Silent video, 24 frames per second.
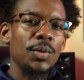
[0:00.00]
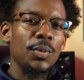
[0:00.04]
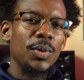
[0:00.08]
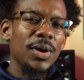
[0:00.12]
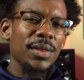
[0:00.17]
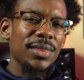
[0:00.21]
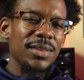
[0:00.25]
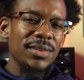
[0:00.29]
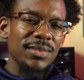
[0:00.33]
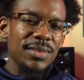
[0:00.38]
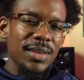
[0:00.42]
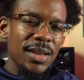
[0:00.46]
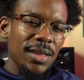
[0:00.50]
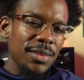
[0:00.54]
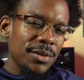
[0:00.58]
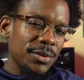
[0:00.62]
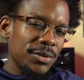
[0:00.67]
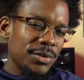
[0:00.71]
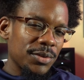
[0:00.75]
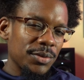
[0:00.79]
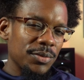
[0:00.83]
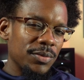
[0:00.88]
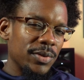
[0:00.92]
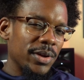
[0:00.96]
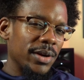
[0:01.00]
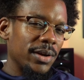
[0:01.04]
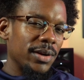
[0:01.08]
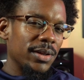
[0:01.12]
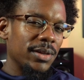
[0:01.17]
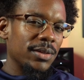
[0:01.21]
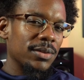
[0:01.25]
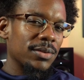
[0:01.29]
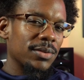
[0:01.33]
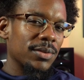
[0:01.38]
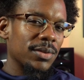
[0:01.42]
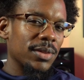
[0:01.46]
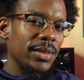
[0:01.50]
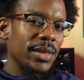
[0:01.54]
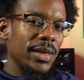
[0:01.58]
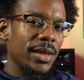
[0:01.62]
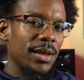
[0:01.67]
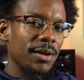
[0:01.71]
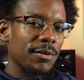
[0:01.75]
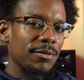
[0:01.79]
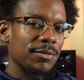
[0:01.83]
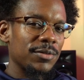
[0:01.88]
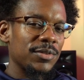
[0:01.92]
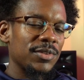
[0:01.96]
while these other two variants only
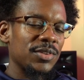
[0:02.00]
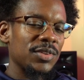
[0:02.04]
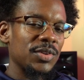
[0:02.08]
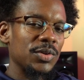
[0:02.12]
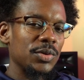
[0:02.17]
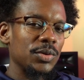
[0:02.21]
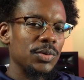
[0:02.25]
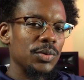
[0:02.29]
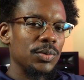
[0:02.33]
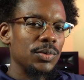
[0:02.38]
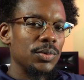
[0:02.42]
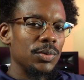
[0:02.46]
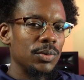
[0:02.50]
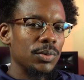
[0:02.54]
have two